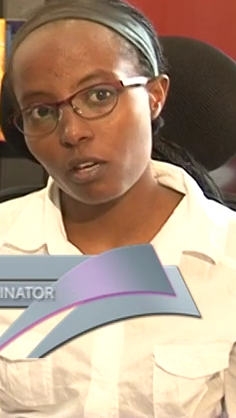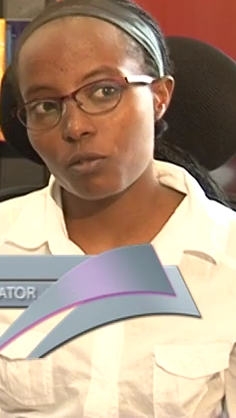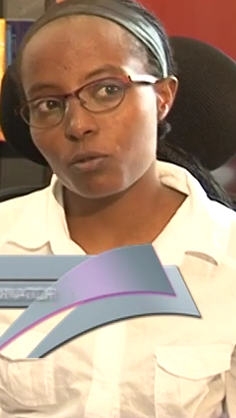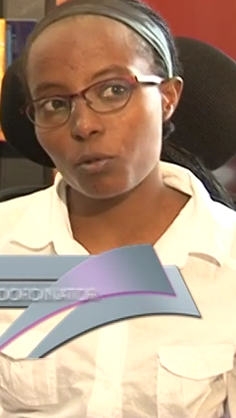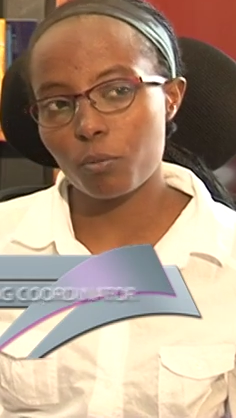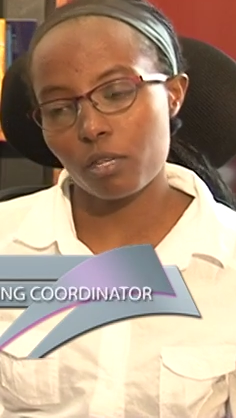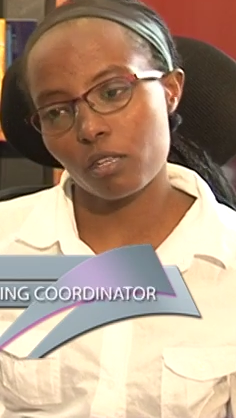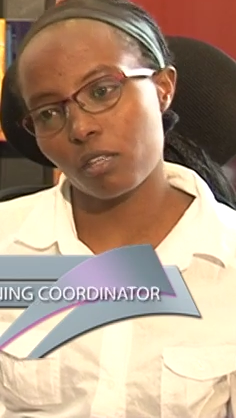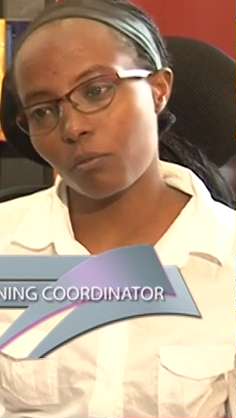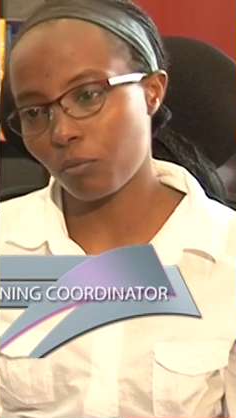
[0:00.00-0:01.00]
So
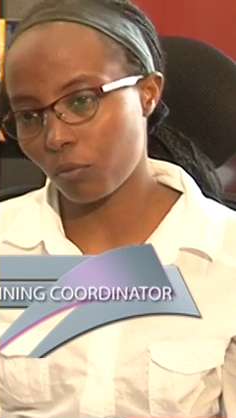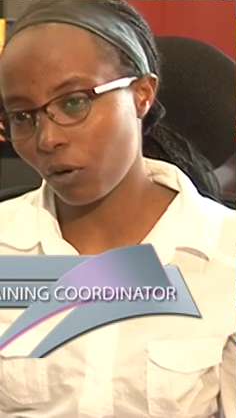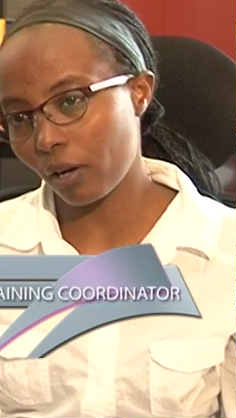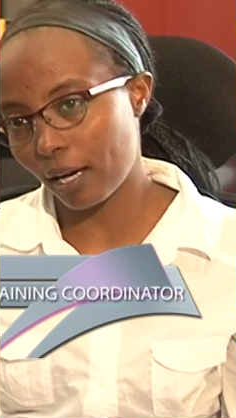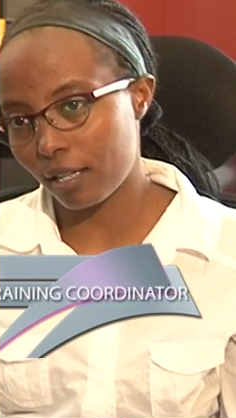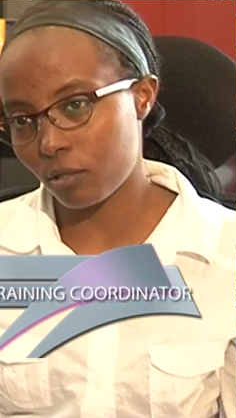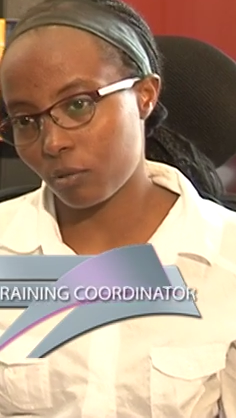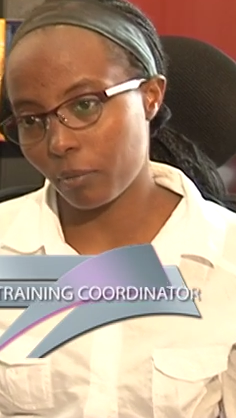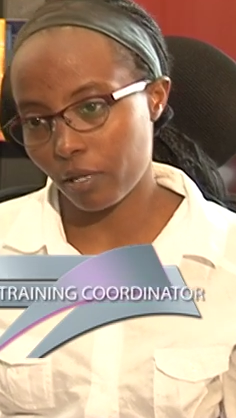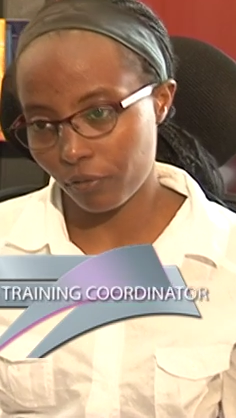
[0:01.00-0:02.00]
meaning more girls
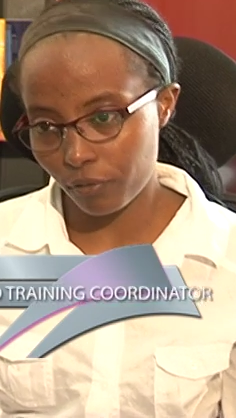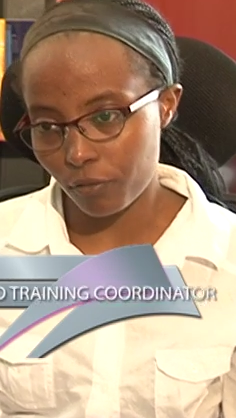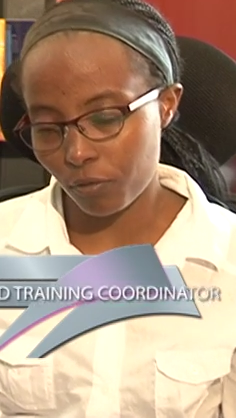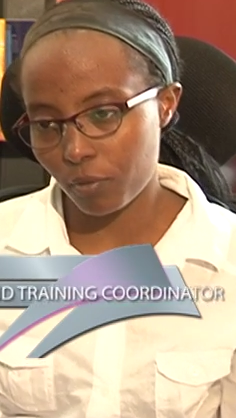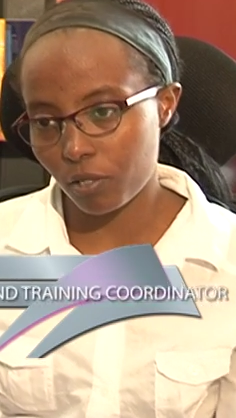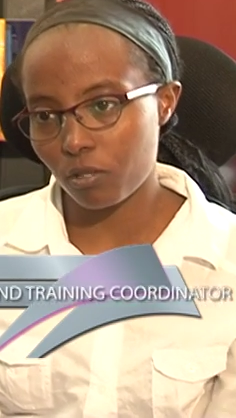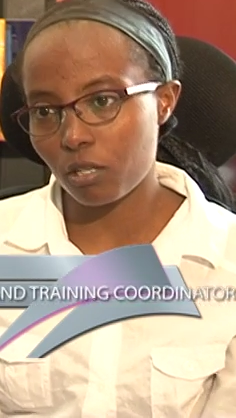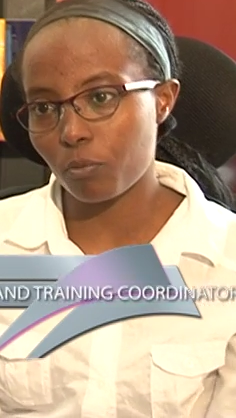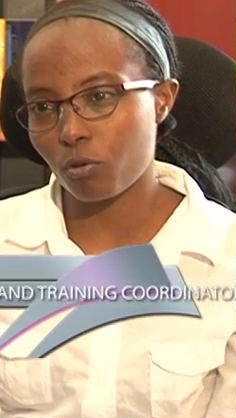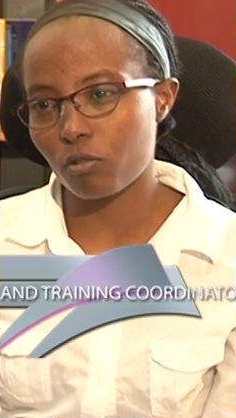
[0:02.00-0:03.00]
will benefit from the
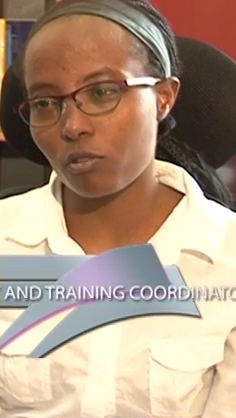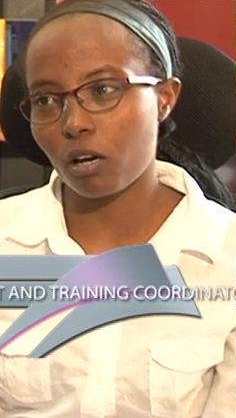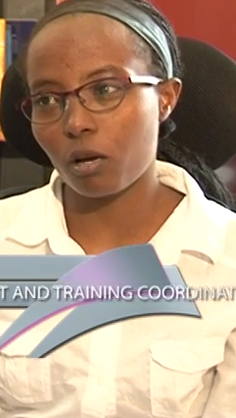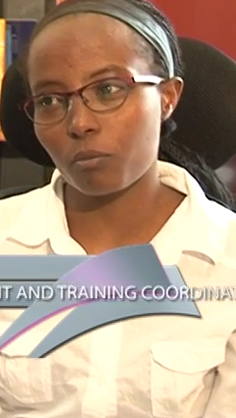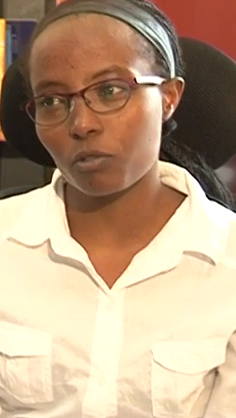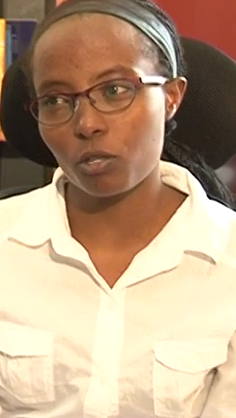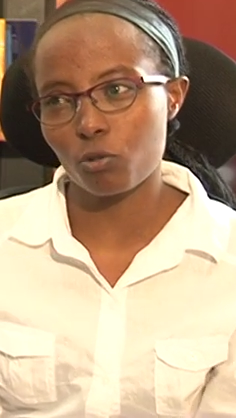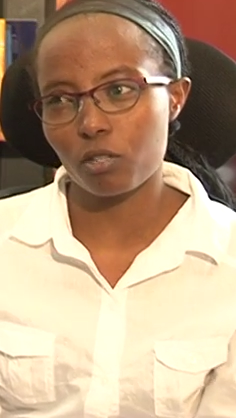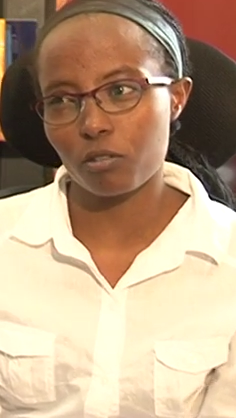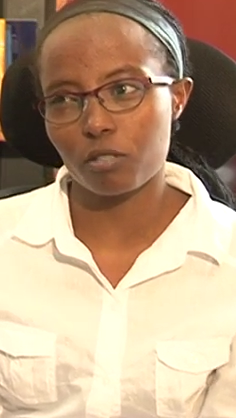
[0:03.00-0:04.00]
training program, trying to
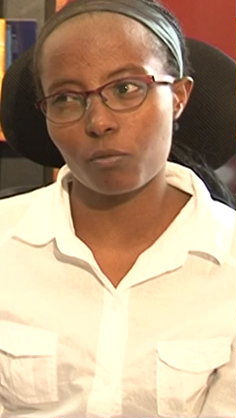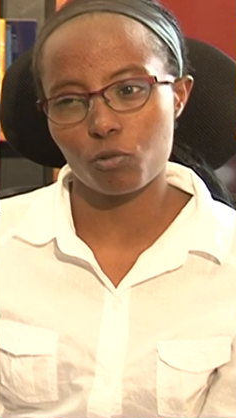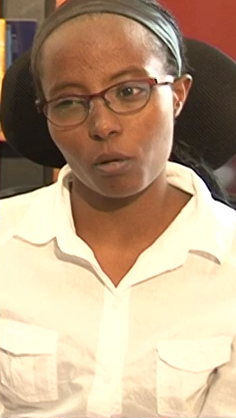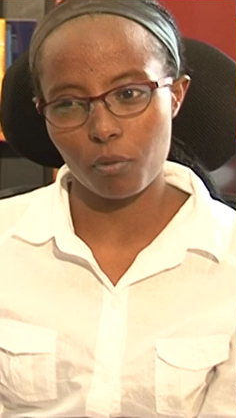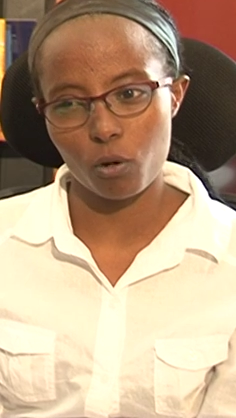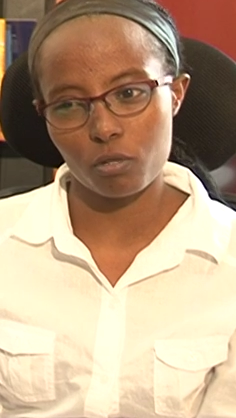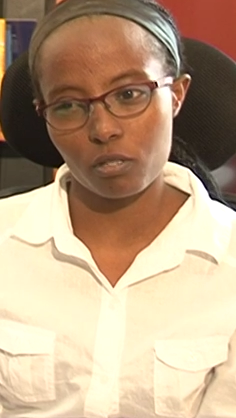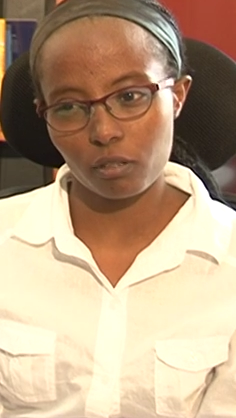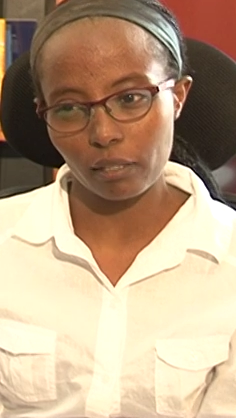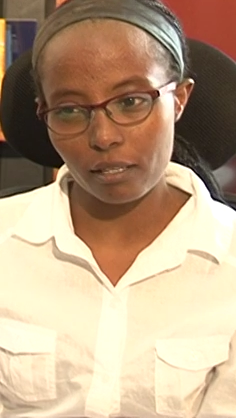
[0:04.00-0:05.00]
increase them to about
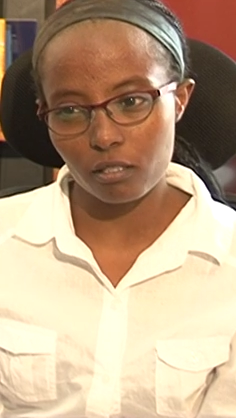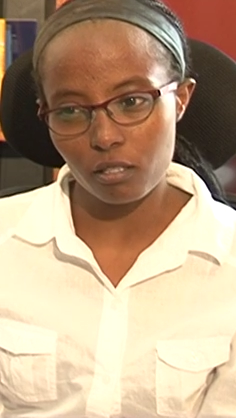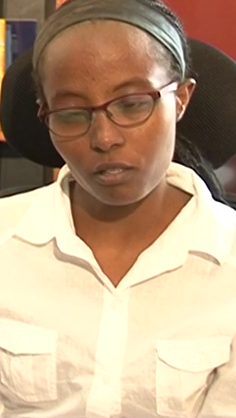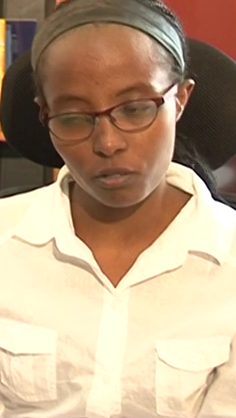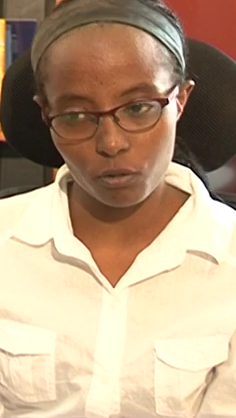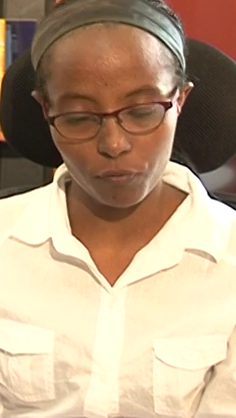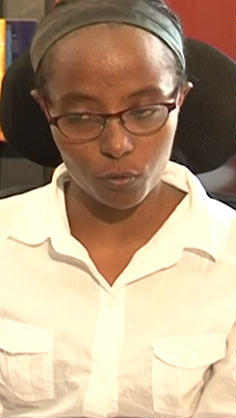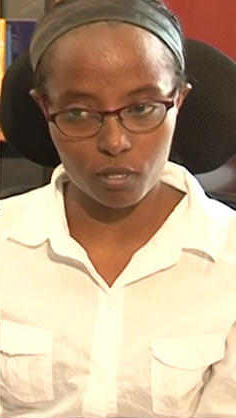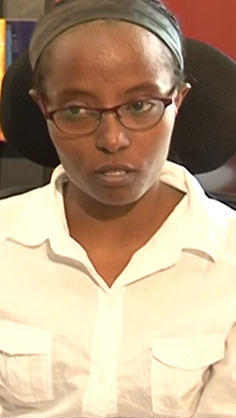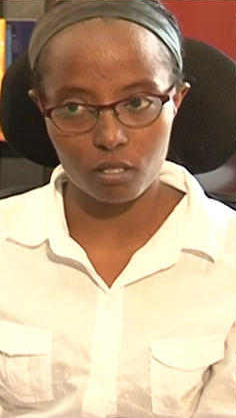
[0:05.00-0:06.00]
30 instead of
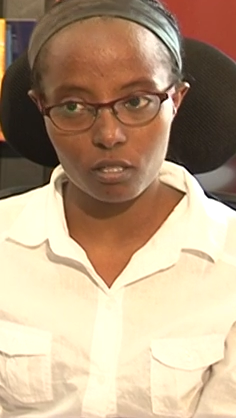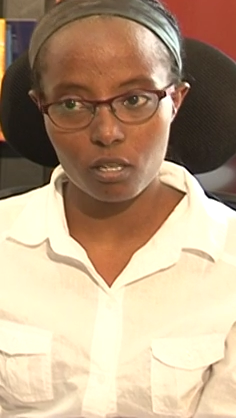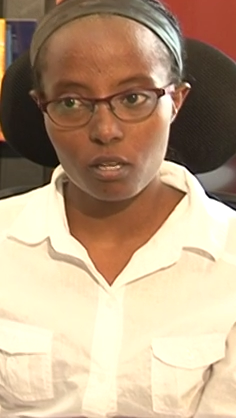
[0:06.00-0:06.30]
20,